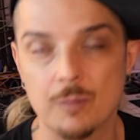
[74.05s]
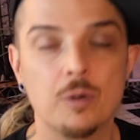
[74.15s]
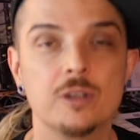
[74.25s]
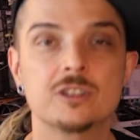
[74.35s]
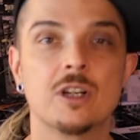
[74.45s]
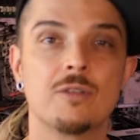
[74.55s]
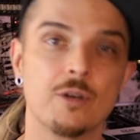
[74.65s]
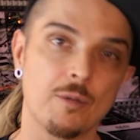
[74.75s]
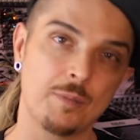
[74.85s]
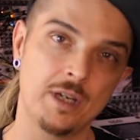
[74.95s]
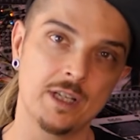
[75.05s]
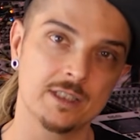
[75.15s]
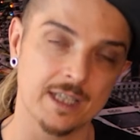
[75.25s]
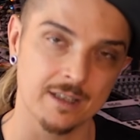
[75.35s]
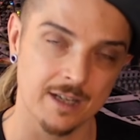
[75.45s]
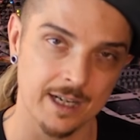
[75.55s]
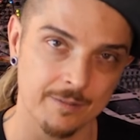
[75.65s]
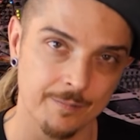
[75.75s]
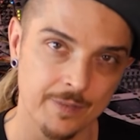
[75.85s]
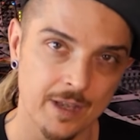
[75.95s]
Put yourself on a repeating
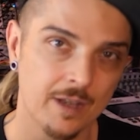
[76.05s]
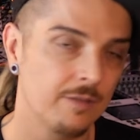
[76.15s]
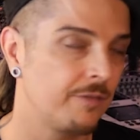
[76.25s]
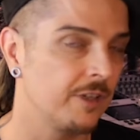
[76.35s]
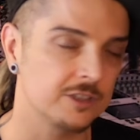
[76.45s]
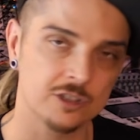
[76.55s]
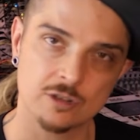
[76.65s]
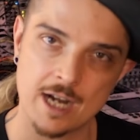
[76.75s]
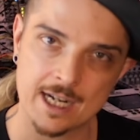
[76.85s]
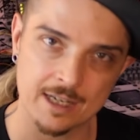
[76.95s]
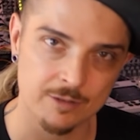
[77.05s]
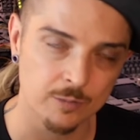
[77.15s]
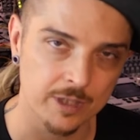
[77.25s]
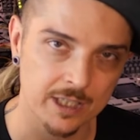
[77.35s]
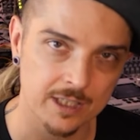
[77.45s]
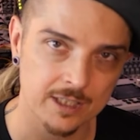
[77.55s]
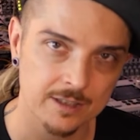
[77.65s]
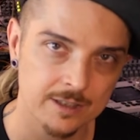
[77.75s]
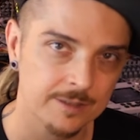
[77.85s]
deadline, finish a track every week.